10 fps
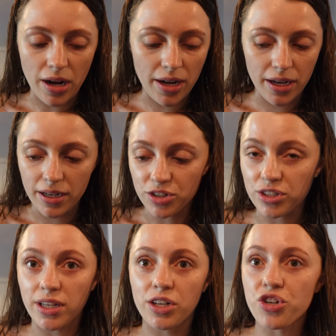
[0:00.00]
I
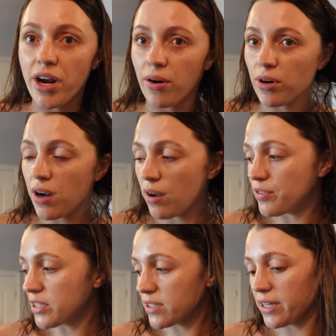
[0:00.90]
just got a shower,
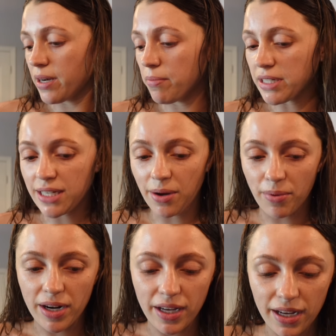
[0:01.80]
obviously, and I'm about to get
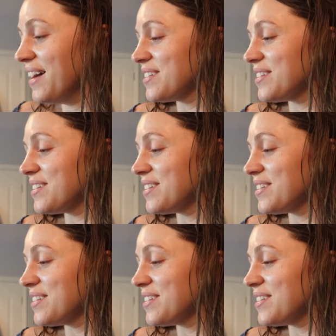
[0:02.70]
ready.